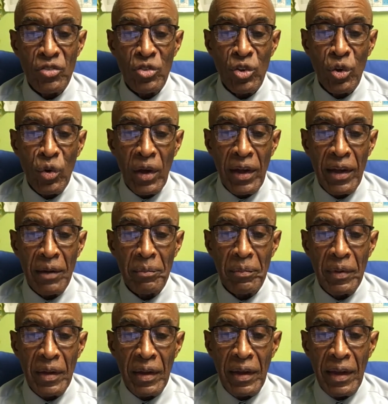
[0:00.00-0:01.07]
Joab
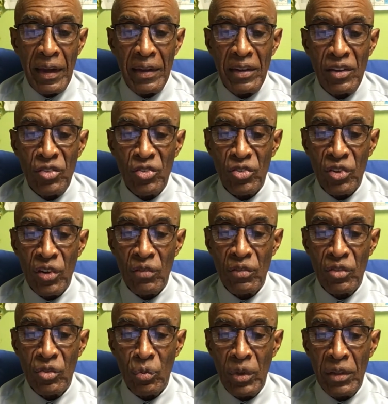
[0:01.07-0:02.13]
and his
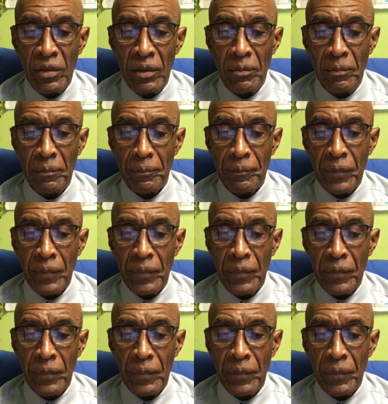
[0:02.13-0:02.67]
servants with him,